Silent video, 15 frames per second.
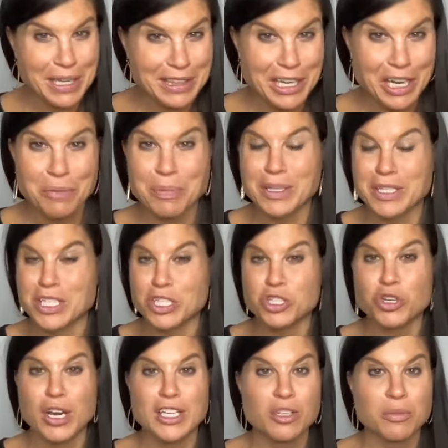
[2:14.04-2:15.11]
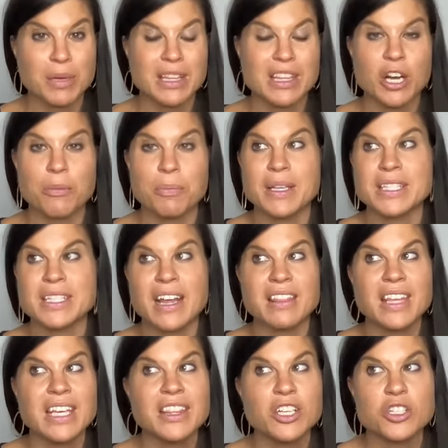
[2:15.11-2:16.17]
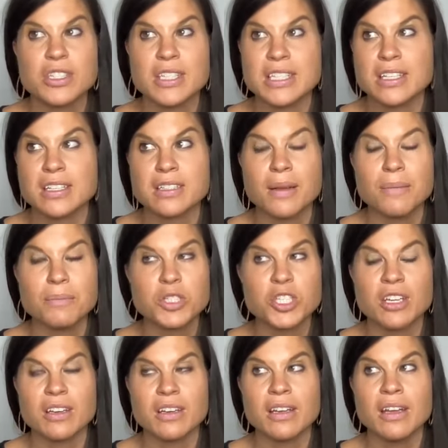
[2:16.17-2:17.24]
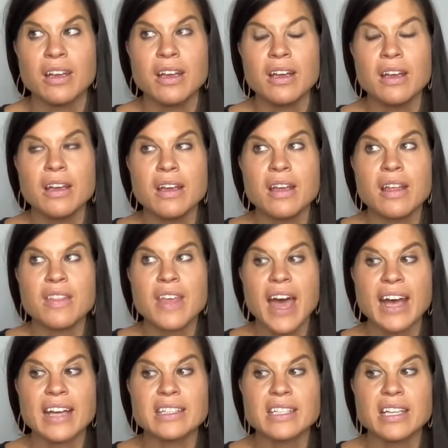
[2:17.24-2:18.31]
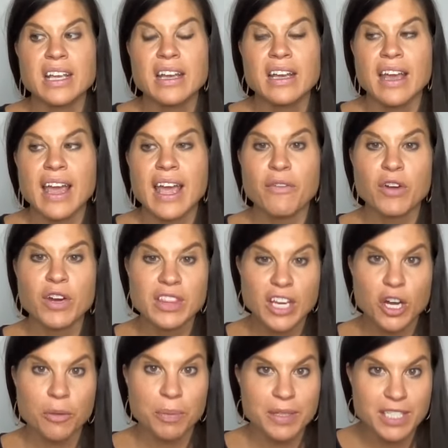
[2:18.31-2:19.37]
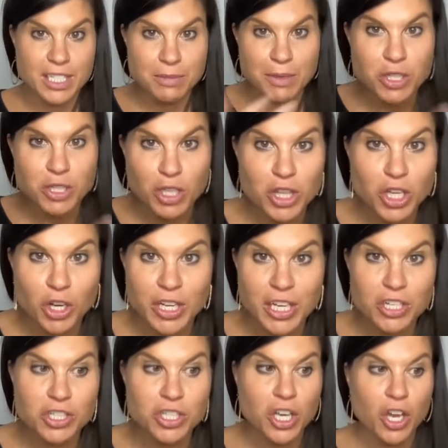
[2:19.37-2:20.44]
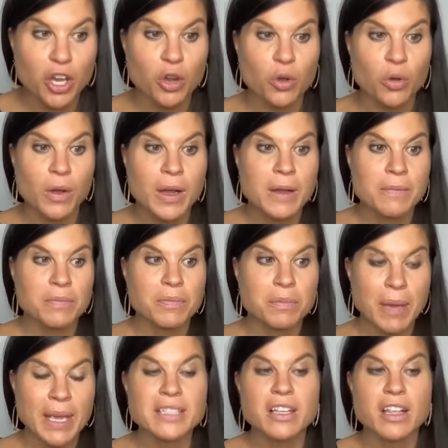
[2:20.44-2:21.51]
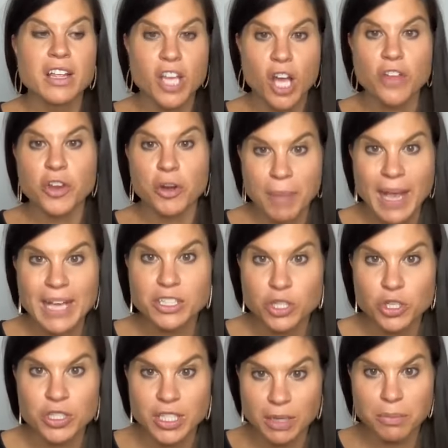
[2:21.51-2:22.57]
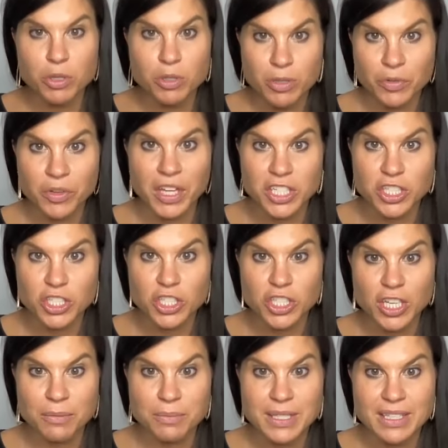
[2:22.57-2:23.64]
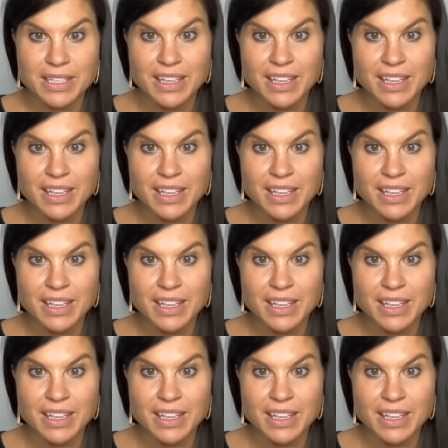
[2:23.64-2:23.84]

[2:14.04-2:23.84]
many therapists and trained so many therapists. I think there's this assumption that every therapist, especially 30 years ago, basically got their master's in abusive relationships.